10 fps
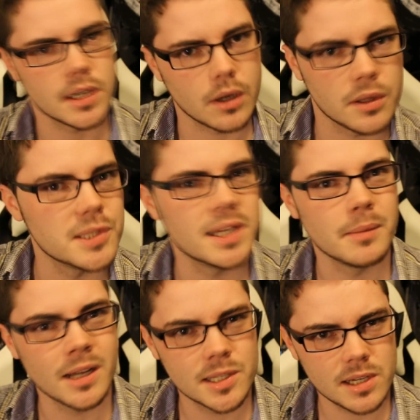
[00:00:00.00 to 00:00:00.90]
going to go to the
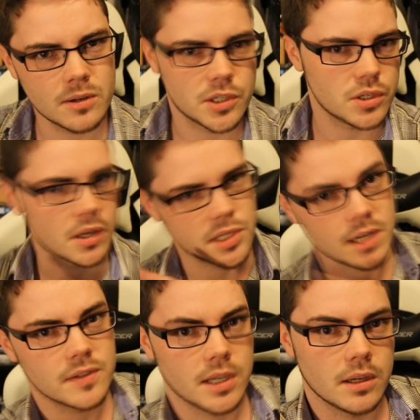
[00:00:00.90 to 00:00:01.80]
Demon Hunter and strength
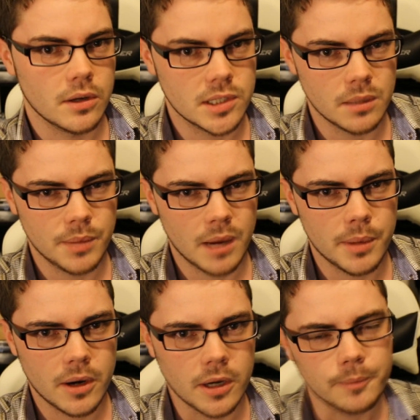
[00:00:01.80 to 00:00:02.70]
stuff's going to go to the
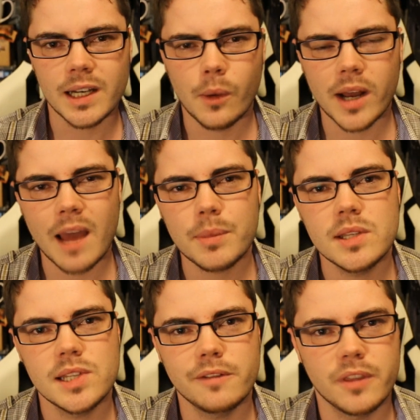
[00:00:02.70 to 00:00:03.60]
Barbarian. Now what
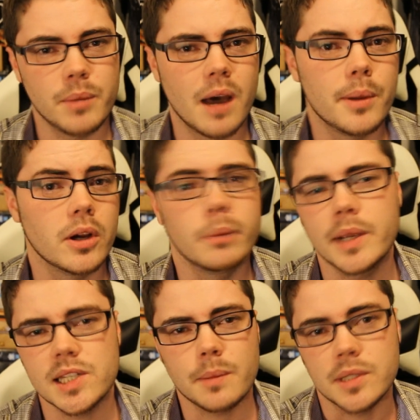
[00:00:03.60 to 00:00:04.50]
happens if the Barbarian
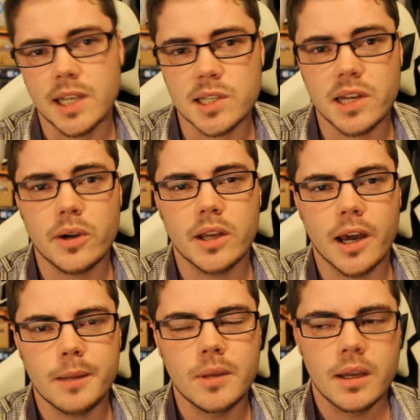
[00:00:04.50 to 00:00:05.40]
picks up a dexterity
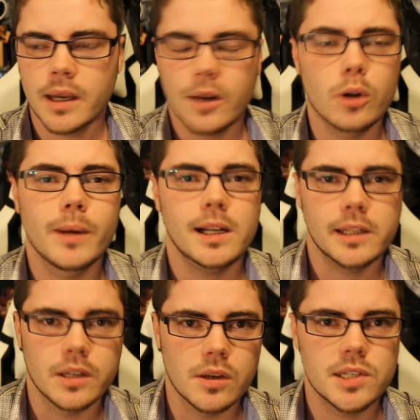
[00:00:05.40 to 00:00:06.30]
item? It
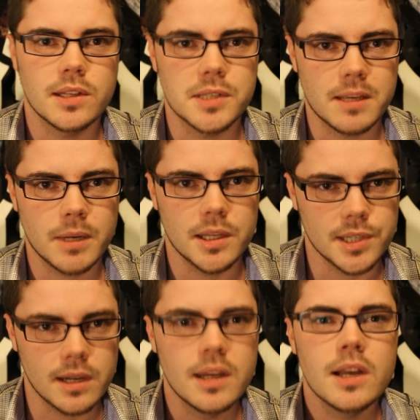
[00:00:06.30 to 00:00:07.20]
automatically goes to the Demon
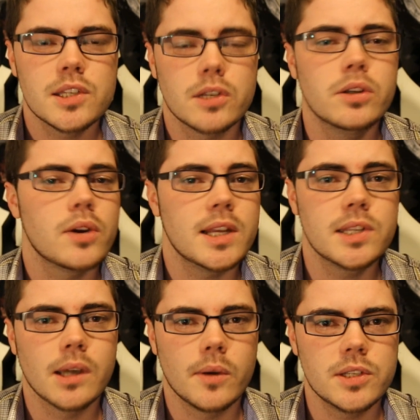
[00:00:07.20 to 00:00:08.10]
Hunter. So you don't need
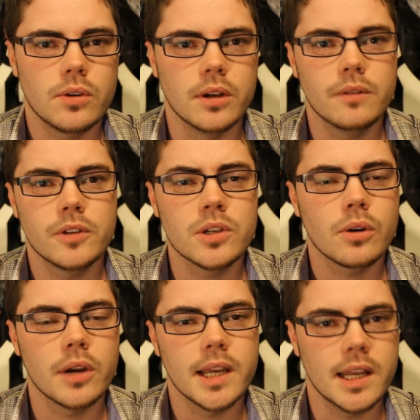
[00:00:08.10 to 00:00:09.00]
to go into your
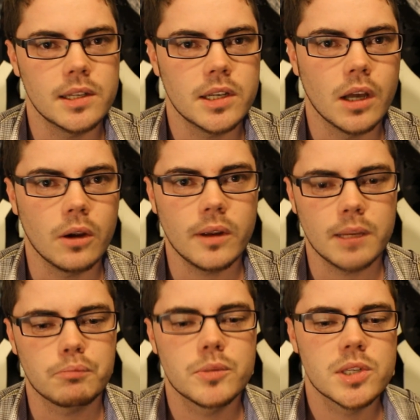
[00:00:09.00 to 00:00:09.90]
inventory and, you know,
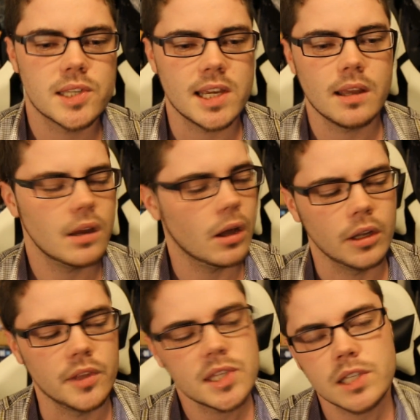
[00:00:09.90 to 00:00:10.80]
and see,
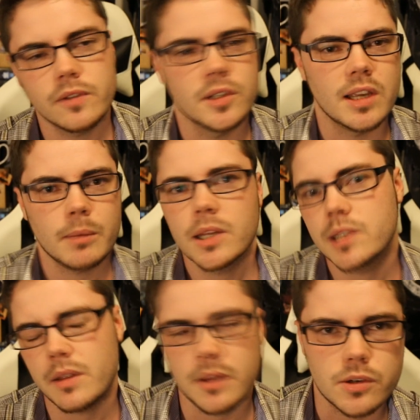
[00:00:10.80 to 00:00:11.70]
hold on, this is for the Demon
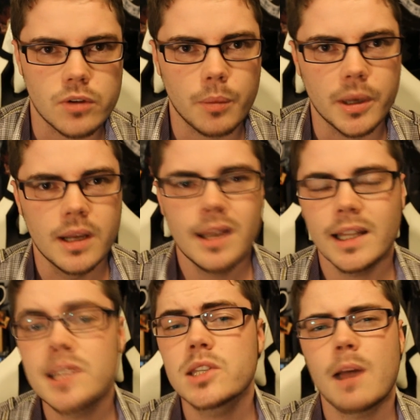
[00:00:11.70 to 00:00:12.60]
Hunter, then drop it.
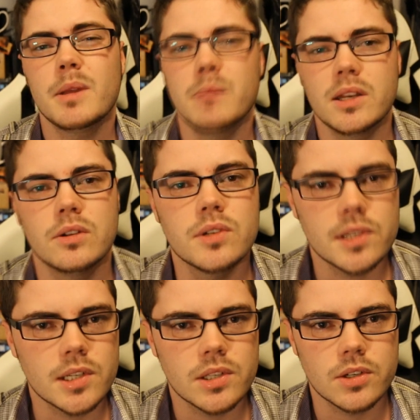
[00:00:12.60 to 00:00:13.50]
Less time in
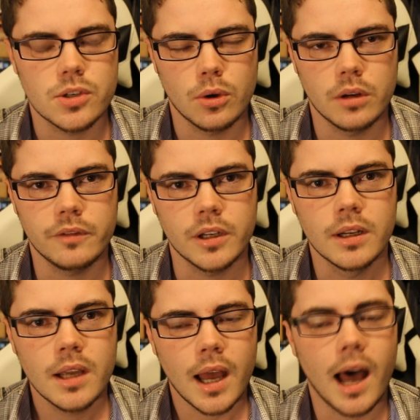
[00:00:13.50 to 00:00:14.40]
menus is the short of
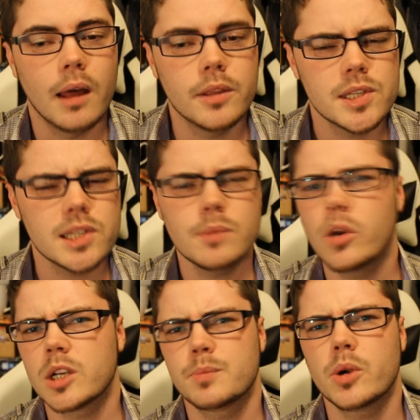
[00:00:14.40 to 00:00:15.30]
it. The system
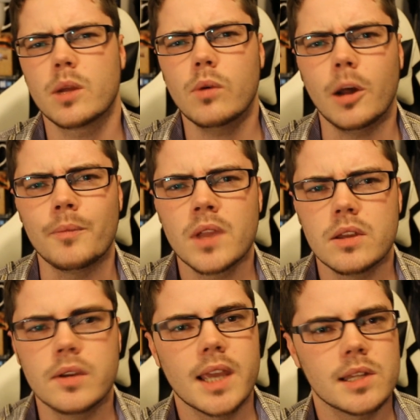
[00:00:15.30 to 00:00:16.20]
works pretty well.
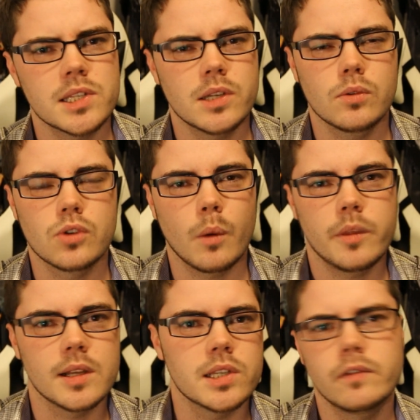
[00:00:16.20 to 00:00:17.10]
You can still
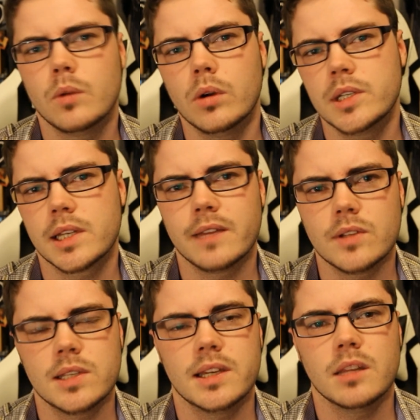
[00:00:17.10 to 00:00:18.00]
drop things if you want to
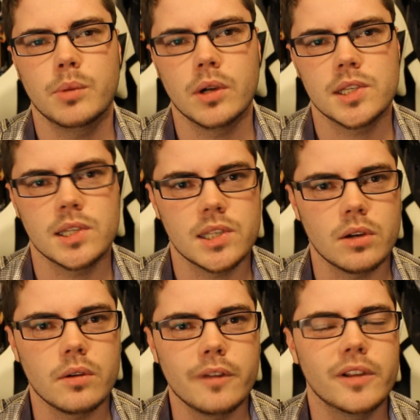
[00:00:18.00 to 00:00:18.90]
give it to the other person.
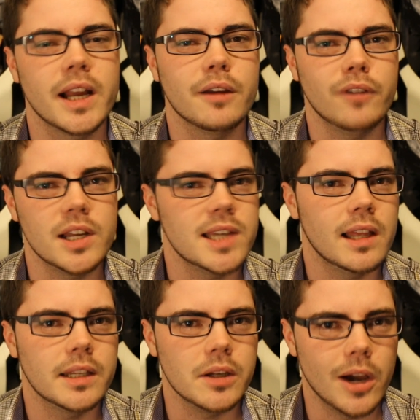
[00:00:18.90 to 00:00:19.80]
So if like a
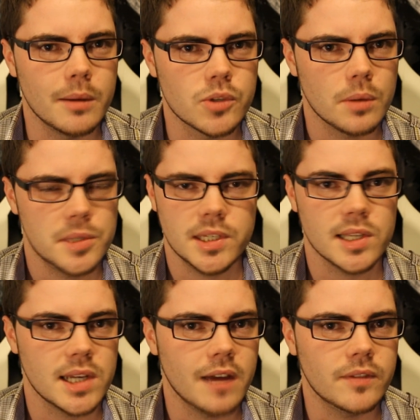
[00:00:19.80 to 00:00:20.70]
vitality item drops,
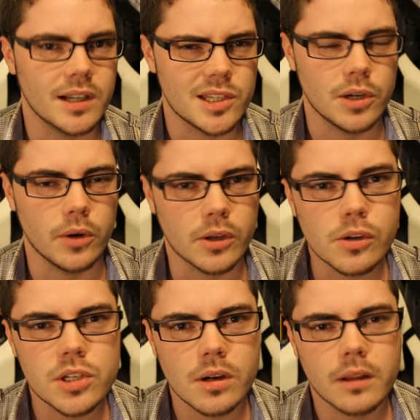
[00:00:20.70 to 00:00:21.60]
doesn't have dexterity
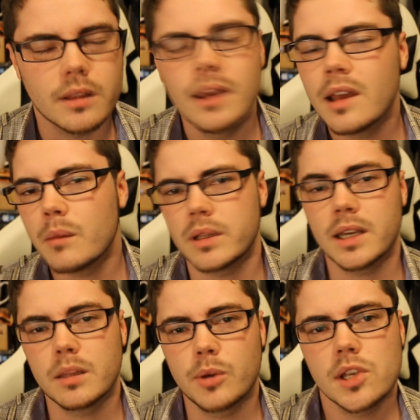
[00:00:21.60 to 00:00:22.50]
or strength, but
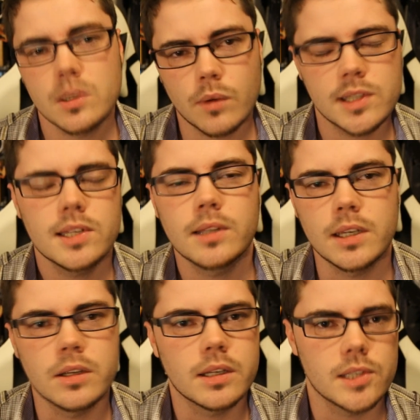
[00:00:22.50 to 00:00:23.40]
the other person wants it,
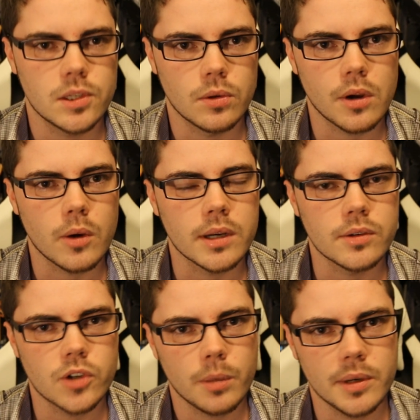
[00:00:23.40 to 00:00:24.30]
then you can still go in
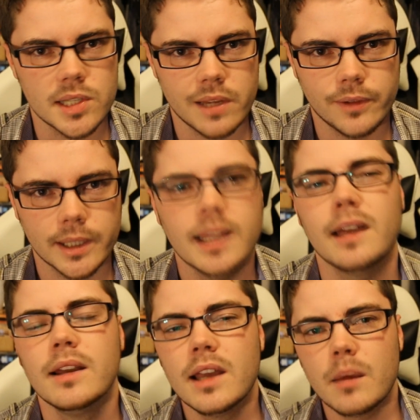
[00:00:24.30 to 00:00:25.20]
and drop it and stuff stuff like that.